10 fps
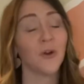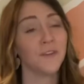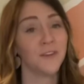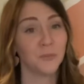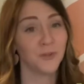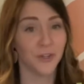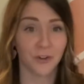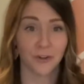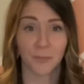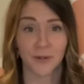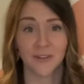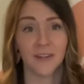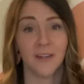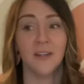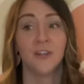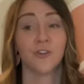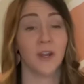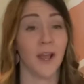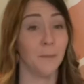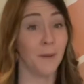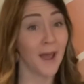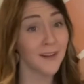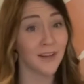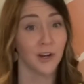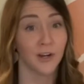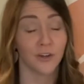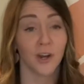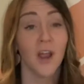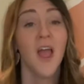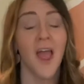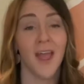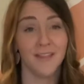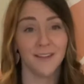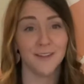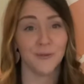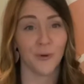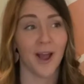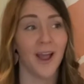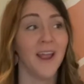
or this particular person in history had bad character and this is why.